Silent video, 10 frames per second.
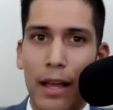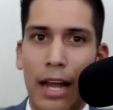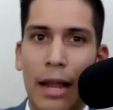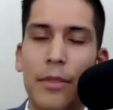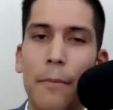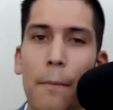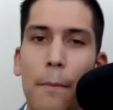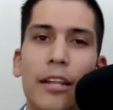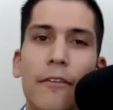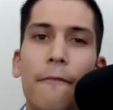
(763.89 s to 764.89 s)
I'm the
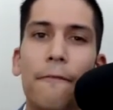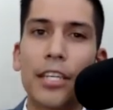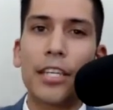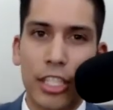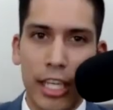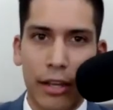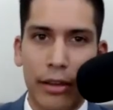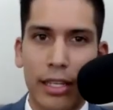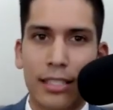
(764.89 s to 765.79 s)
beneficiary